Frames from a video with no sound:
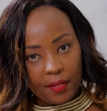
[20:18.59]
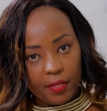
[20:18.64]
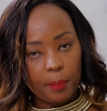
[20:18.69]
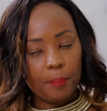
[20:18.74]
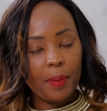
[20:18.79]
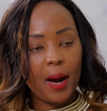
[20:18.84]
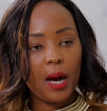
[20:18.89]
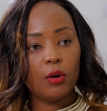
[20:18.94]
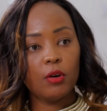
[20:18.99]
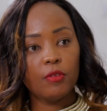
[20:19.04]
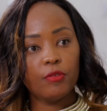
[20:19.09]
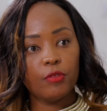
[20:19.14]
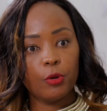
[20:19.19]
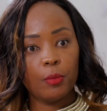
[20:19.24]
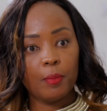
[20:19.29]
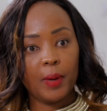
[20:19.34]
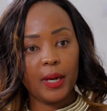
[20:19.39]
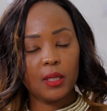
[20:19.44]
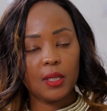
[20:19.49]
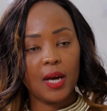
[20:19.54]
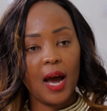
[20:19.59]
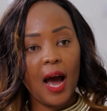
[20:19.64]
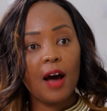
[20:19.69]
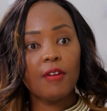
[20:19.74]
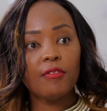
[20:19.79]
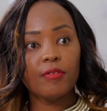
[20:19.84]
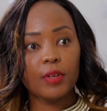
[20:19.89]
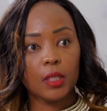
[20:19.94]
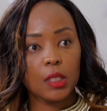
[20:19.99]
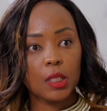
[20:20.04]
at the back of your mind,
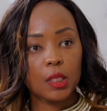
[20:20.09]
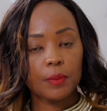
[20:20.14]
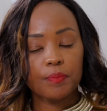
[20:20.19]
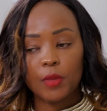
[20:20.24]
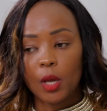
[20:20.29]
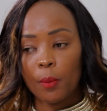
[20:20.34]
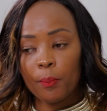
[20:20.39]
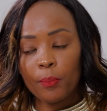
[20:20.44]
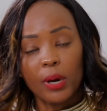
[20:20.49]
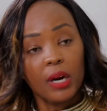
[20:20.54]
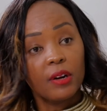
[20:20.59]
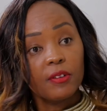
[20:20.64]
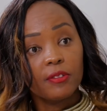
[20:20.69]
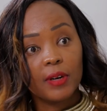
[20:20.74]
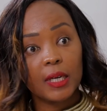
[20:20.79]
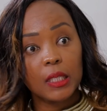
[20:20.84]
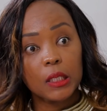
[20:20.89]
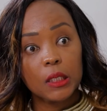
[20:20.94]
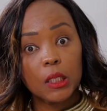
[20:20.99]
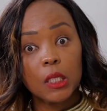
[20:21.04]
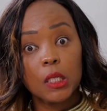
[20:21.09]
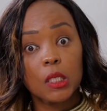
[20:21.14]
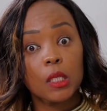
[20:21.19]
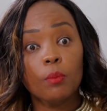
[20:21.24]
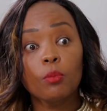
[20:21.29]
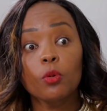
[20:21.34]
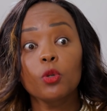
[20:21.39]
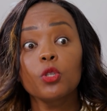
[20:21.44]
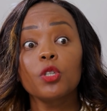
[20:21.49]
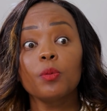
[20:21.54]
have it. Breakfast is the
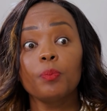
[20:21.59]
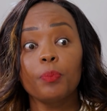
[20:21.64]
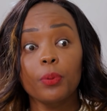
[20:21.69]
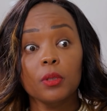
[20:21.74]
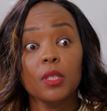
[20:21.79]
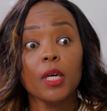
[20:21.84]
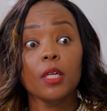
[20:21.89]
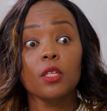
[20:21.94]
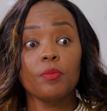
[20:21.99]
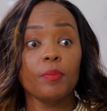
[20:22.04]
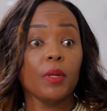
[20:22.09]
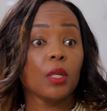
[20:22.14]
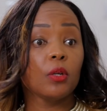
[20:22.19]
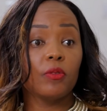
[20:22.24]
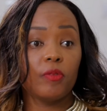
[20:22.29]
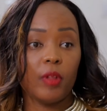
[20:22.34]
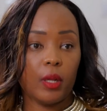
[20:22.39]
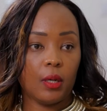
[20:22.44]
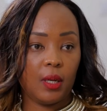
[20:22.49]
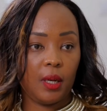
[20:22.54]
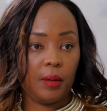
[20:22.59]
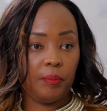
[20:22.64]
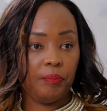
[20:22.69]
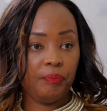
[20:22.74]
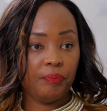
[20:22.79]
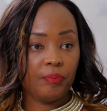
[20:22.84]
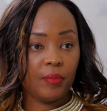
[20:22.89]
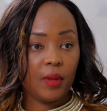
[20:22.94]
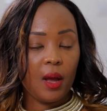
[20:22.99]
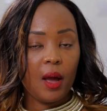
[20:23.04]
most important meal of the day.
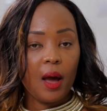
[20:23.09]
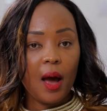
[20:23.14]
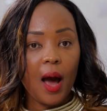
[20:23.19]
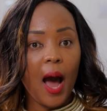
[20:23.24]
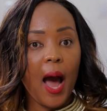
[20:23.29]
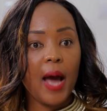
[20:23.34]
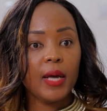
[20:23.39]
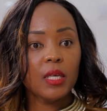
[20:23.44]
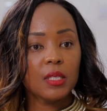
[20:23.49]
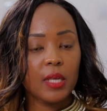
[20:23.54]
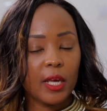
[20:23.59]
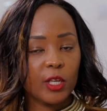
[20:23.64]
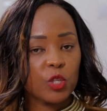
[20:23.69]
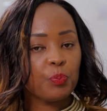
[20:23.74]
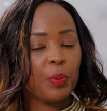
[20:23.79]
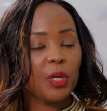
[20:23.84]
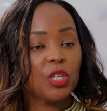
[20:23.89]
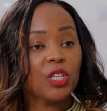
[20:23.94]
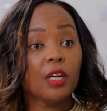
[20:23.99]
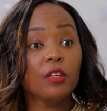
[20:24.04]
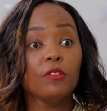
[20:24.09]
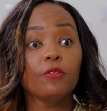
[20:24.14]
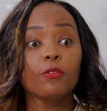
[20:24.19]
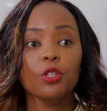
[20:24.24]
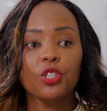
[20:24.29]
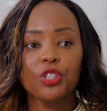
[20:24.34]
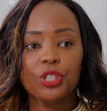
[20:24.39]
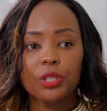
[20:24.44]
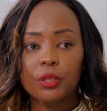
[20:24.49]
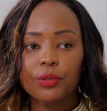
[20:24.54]
I say, especially
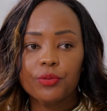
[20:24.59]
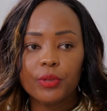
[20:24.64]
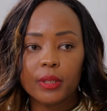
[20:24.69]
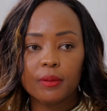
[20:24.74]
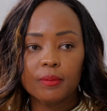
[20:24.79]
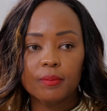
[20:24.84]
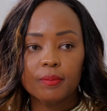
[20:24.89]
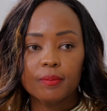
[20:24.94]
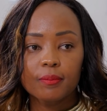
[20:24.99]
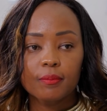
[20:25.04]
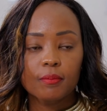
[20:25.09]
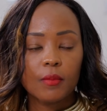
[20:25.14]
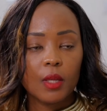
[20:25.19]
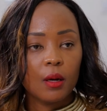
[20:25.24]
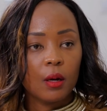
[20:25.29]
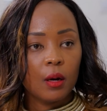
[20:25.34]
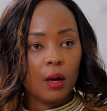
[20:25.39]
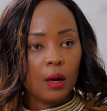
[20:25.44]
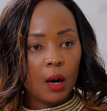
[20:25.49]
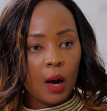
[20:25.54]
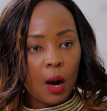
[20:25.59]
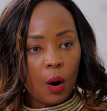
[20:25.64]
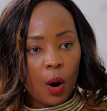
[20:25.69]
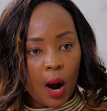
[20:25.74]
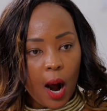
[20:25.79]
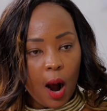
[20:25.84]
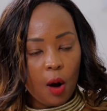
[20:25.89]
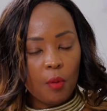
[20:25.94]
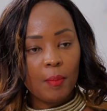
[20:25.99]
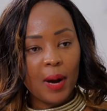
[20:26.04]
for children,
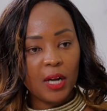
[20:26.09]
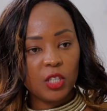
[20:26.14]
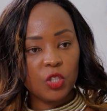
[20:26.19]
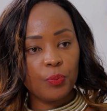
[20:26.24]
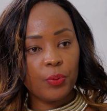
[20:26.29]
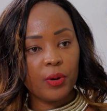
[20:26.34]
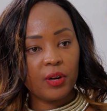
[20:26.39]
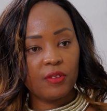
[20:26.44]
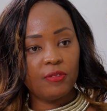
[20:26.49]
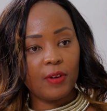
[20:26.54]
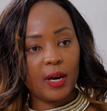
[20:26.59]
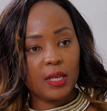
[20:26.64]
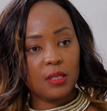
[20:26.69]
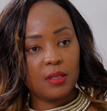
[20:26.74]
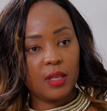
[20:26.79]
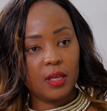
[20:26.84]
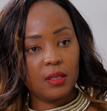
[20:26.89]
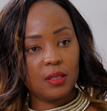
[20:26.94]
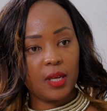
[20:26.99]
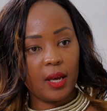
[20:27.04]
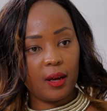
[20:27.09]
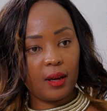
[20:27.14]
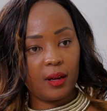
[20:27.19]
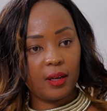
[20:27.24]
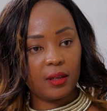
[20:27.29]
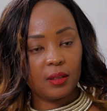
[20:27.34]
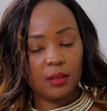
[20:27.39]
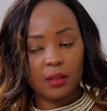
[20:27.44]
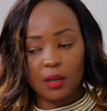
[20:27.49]
how much breakfast they take,